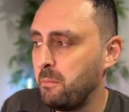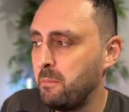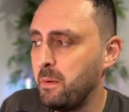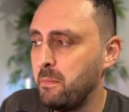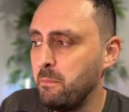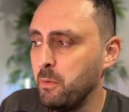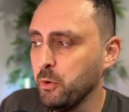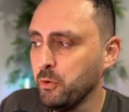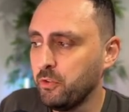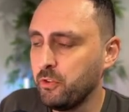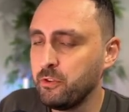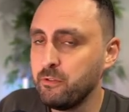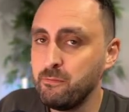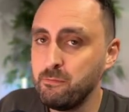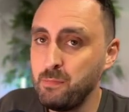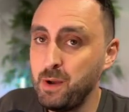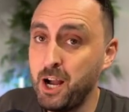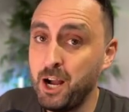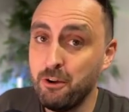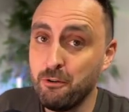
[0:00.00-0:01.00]
but most of
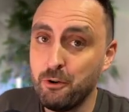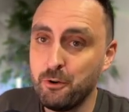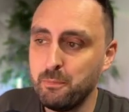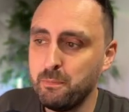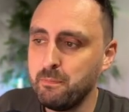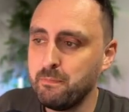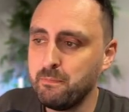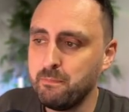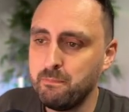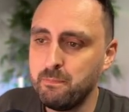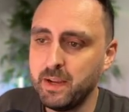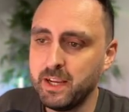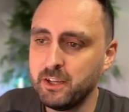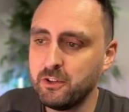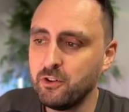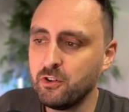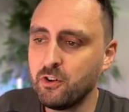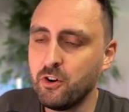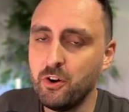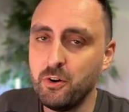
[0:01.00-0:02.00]
them are
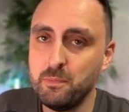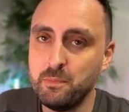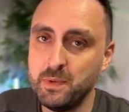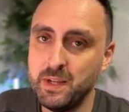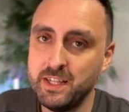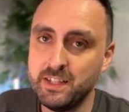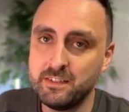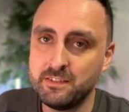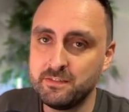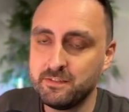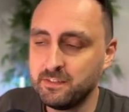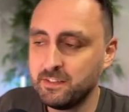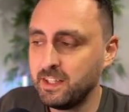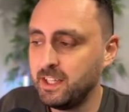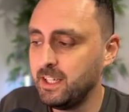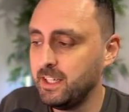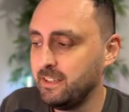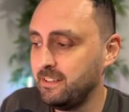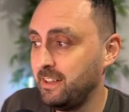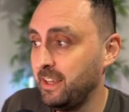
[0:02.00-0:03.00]
Make.com and
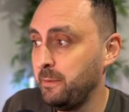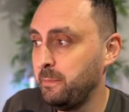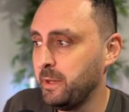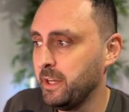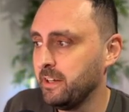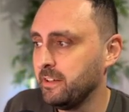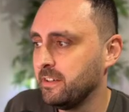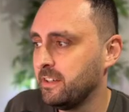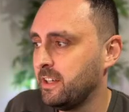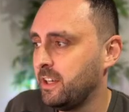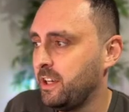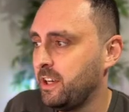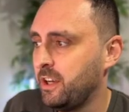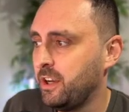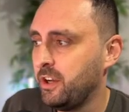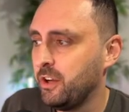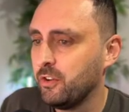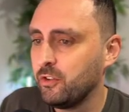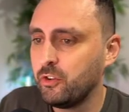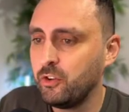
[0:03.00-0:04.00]
Zapier.
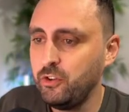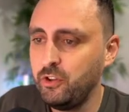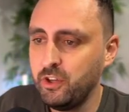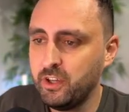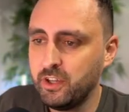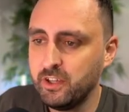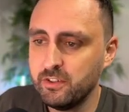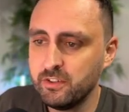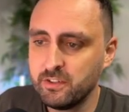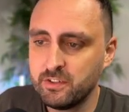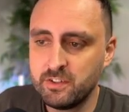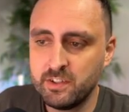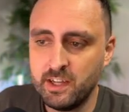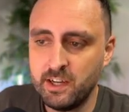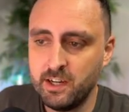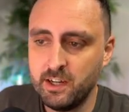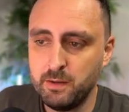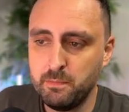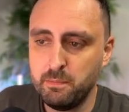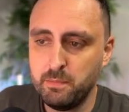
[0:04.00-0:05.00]
So you can just
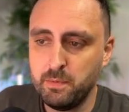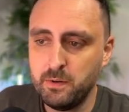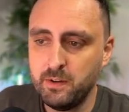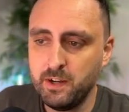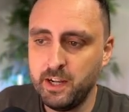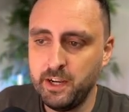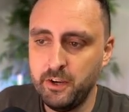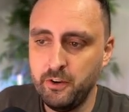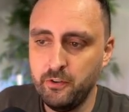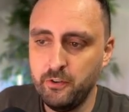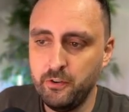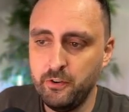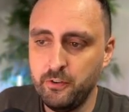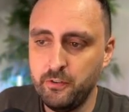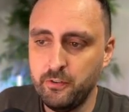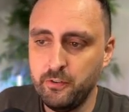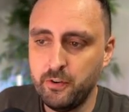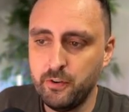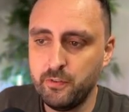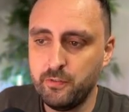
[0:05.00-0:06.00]
set up a
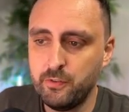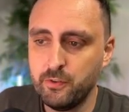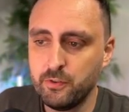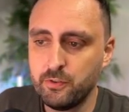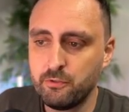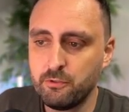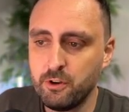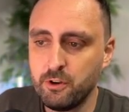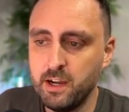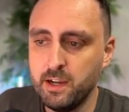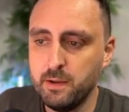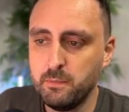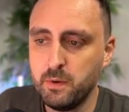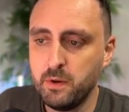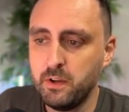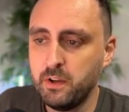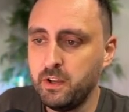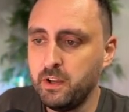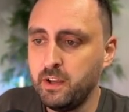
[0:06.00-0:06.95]
node for Stripe,